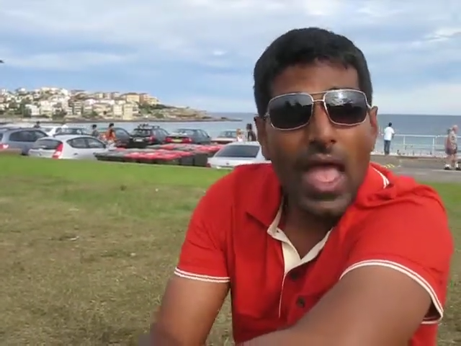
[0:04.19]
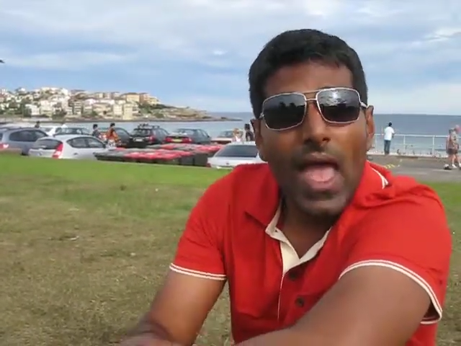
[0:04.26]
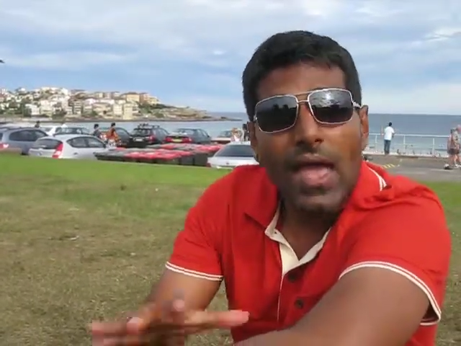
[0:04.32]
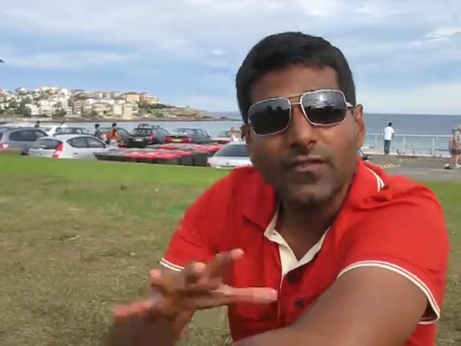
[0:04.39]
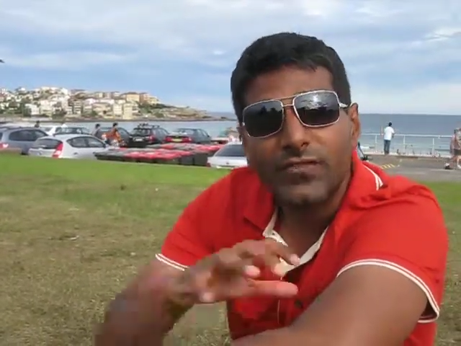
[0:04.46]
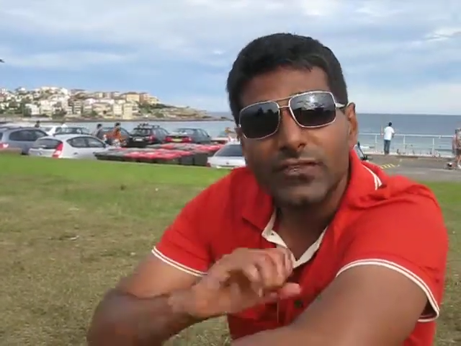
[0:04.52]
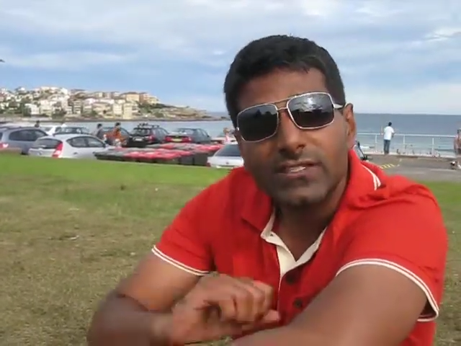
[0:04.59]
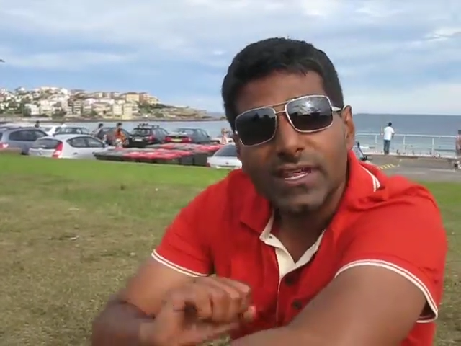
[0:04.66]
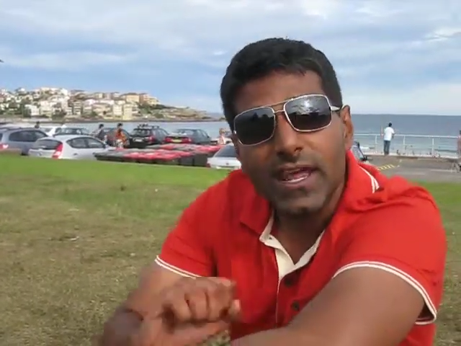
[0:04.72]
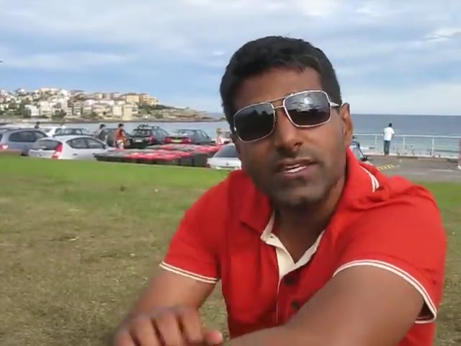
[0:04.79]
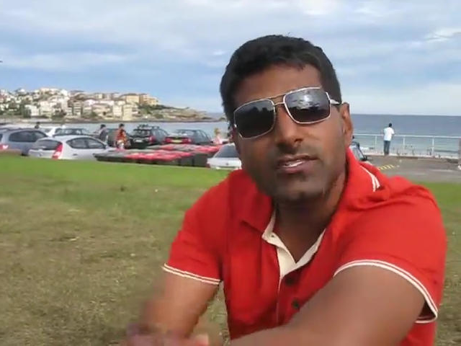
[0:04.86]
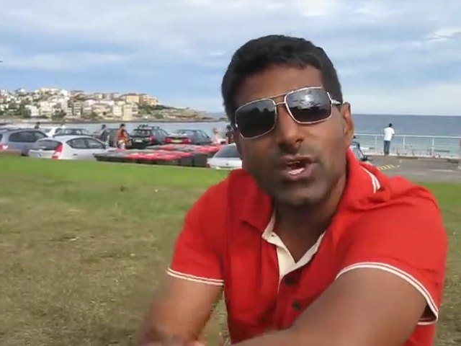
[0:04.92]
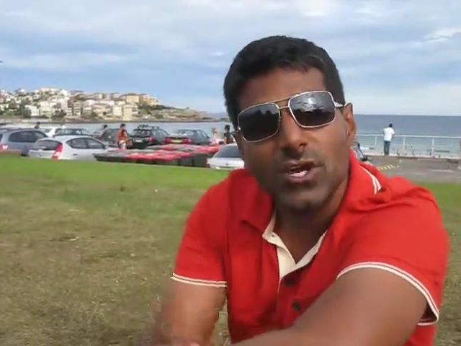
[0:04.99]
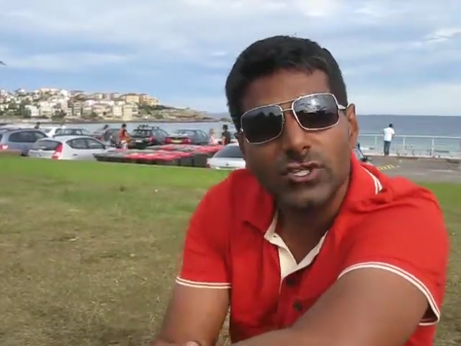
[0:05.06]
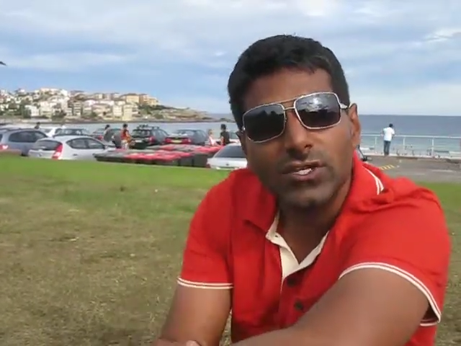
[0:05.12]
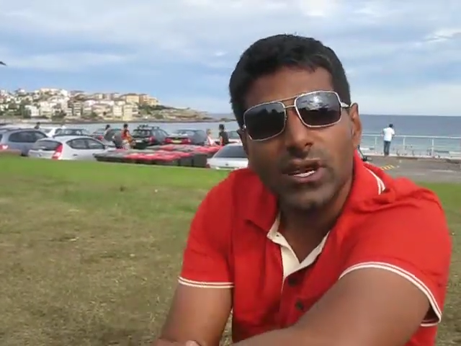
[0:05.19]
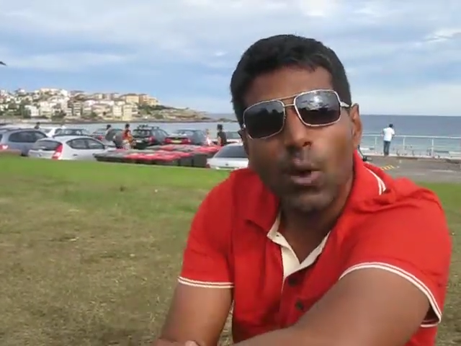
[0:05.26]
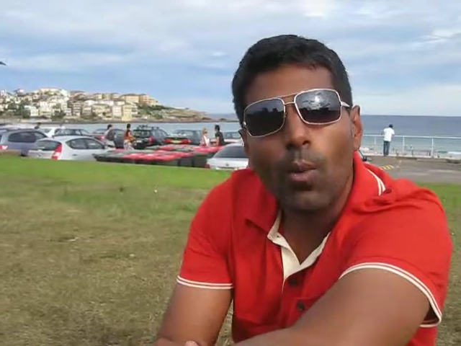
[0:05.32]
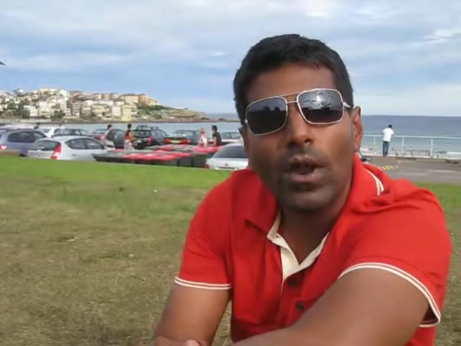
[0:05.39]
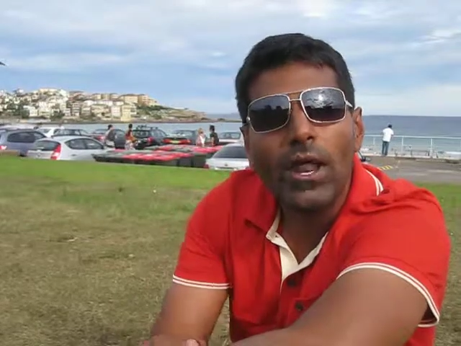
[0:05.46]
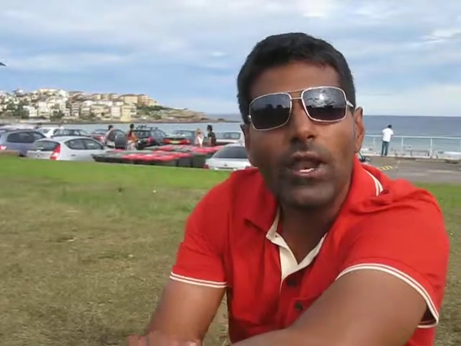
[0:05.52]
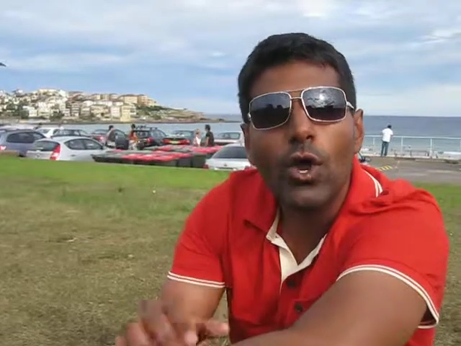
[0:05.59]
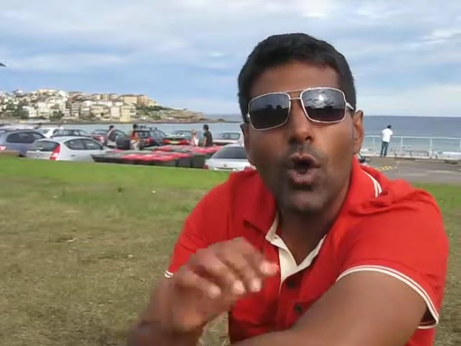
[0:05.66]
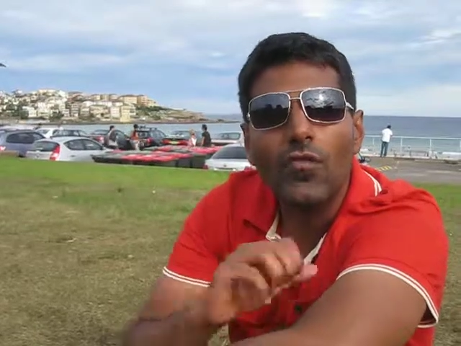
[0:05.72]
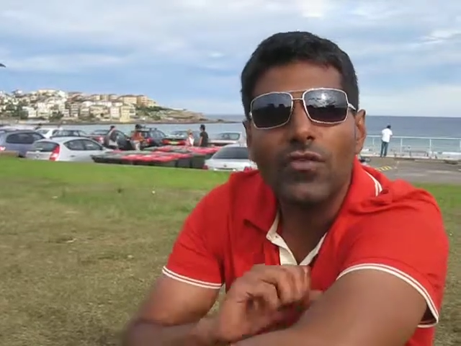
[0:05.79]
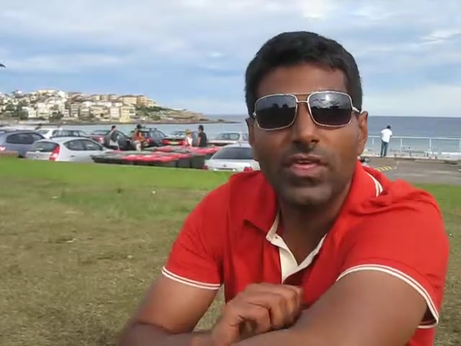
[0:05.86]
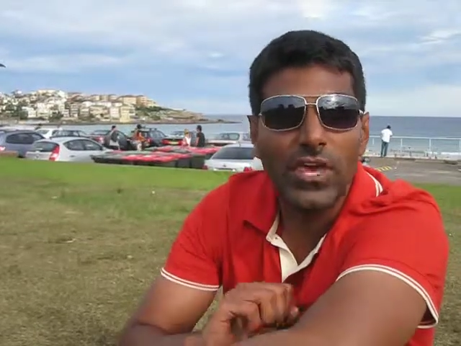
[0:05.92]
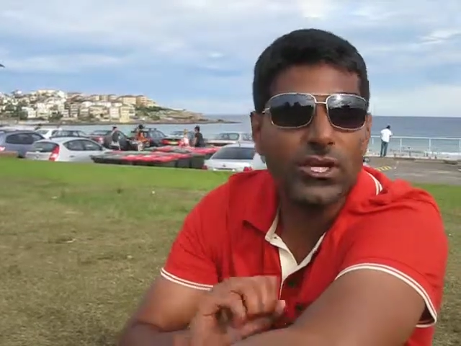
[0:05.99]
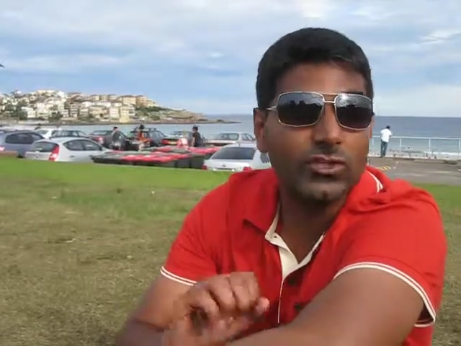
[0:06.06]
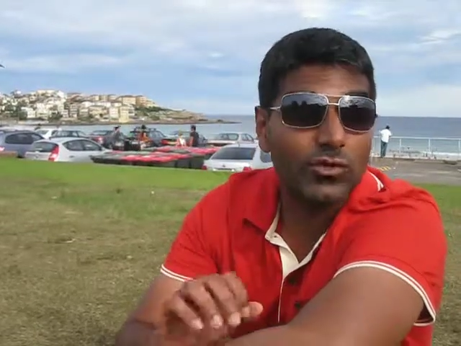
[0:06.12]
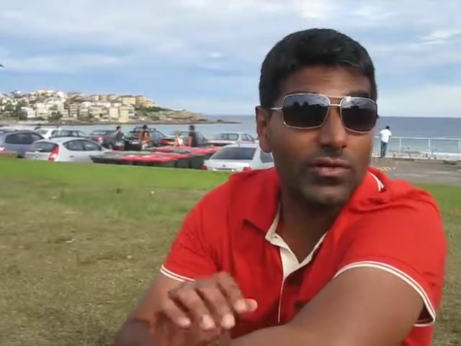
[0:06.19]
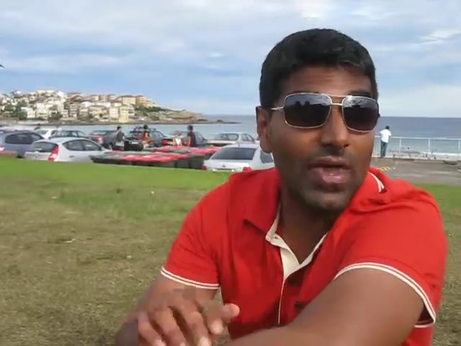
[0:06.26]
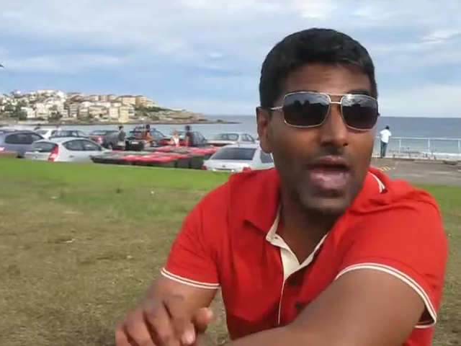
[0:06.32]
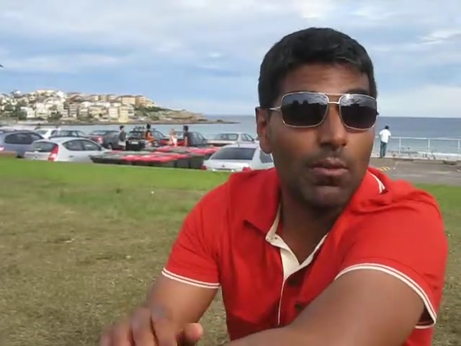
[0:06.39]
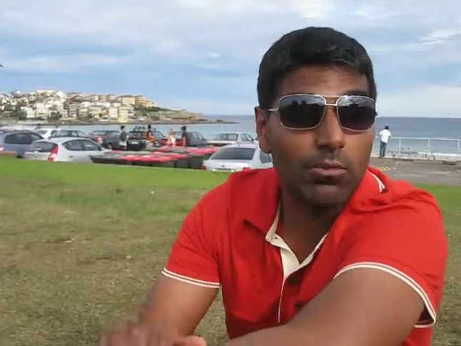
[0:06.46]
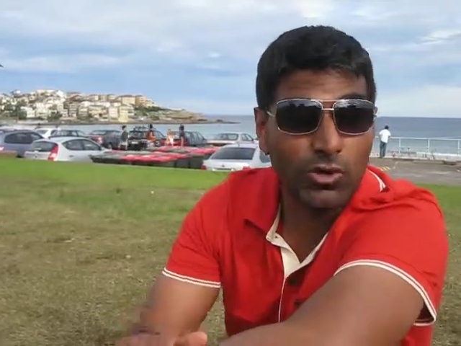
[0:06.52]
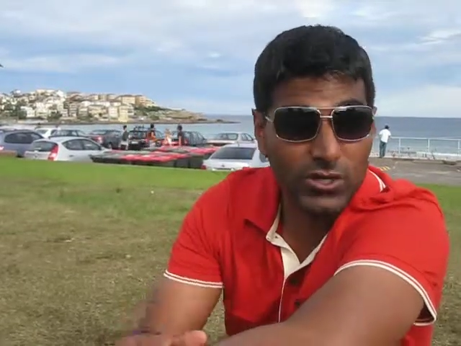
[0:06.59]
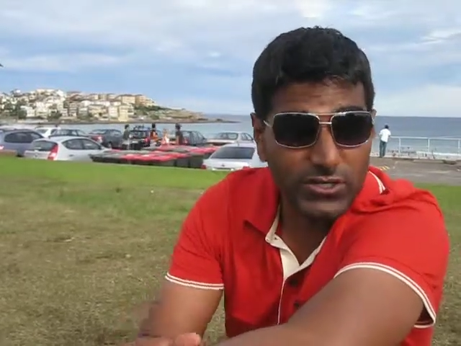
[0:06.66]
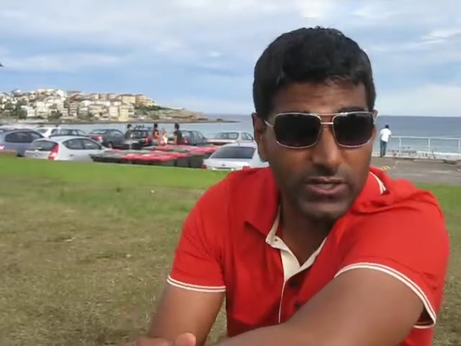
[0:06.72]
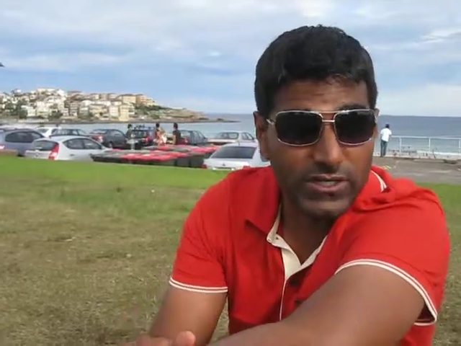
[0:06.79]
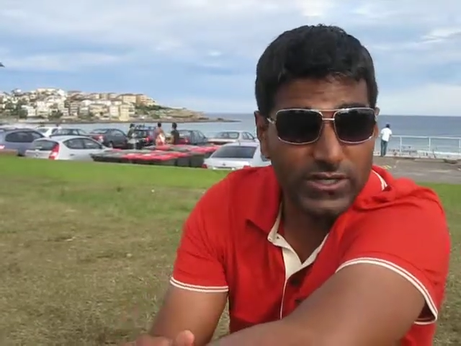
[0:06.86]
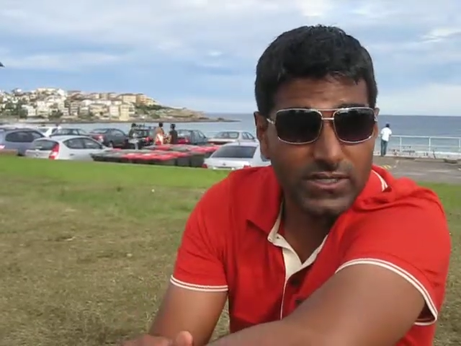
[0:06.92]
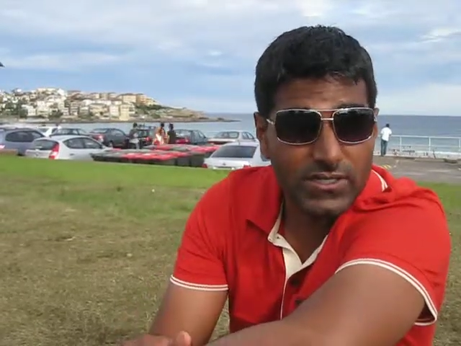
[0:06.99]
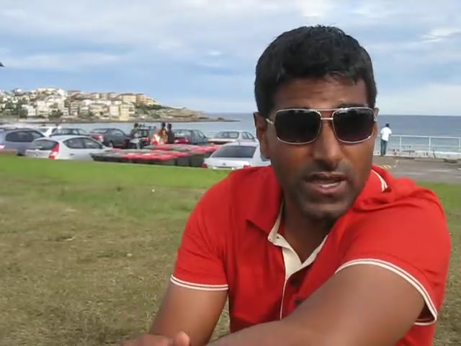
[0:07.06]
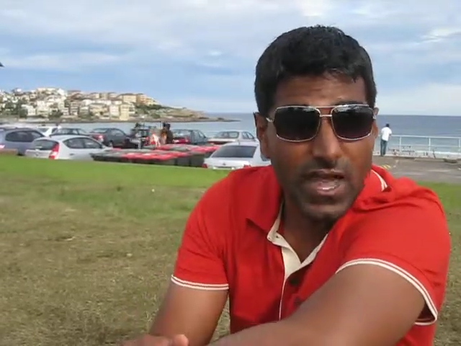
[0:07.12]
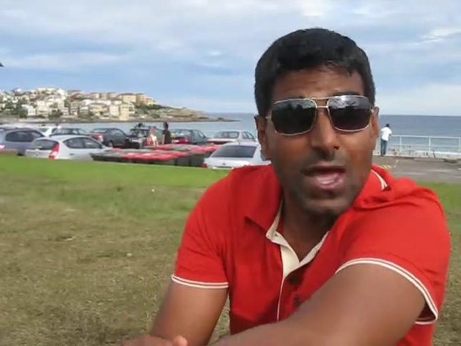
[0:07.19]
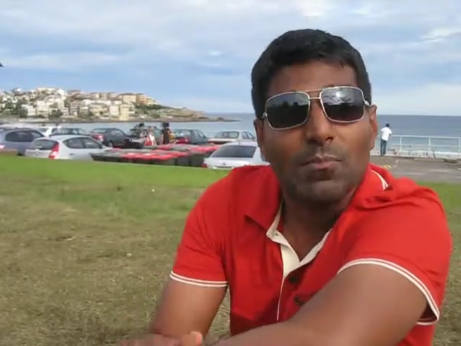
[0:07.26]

And for today's session, I wanted to go over the history of the Aborigines.